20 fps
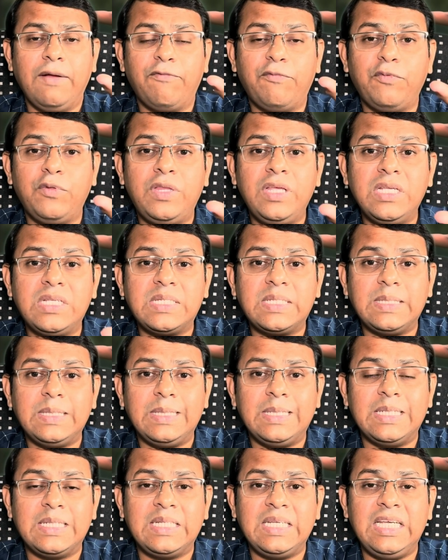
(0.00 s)
this
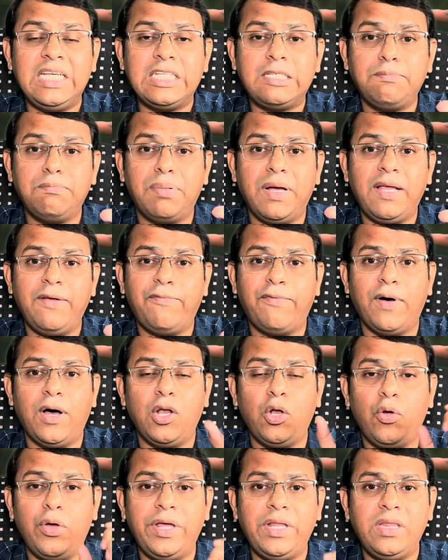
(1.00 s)
disease by
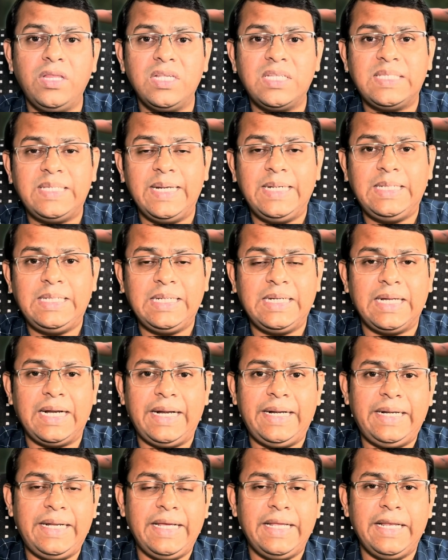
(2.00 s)
following the set
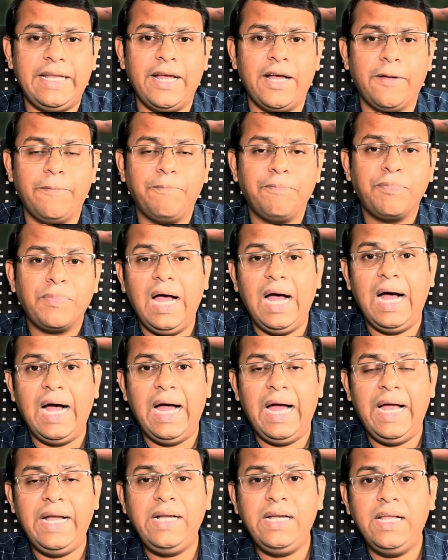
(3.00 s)
criteria.
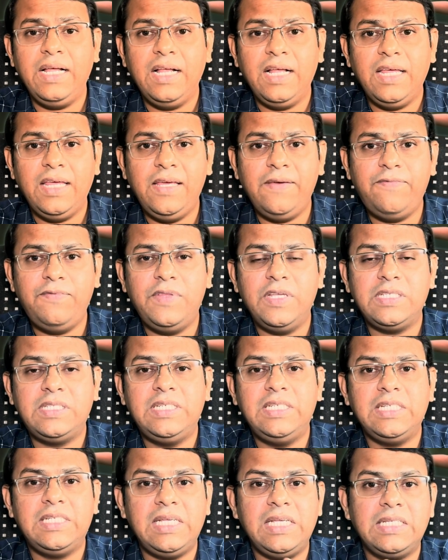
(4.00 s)
And if this
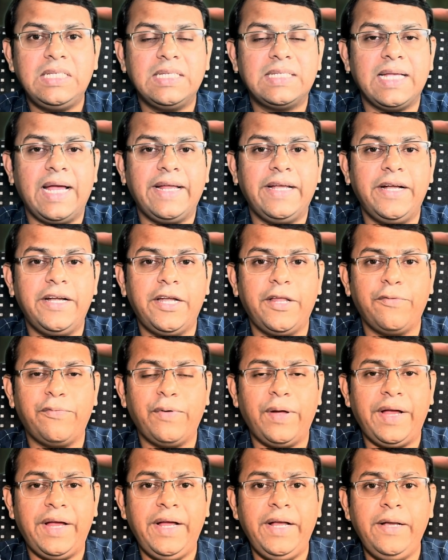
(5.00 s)
disease is
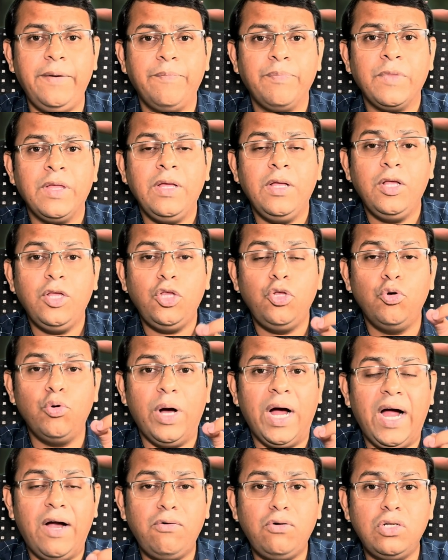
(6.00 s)
identified, you
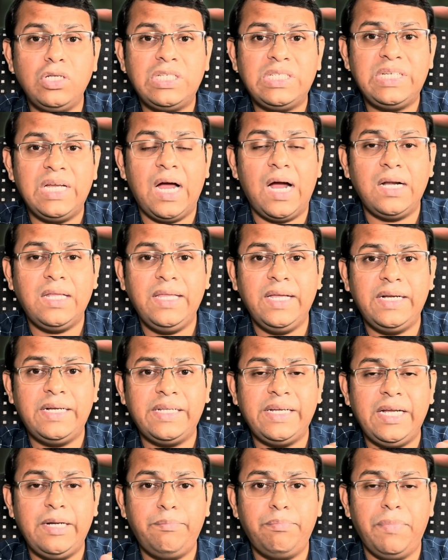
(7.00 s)
have to start the
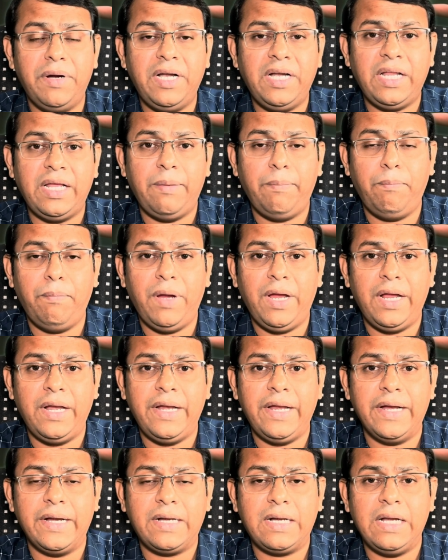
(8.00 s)
treatment
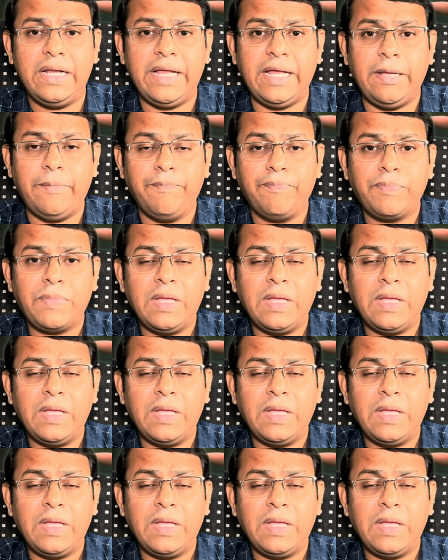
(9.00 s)
immediately.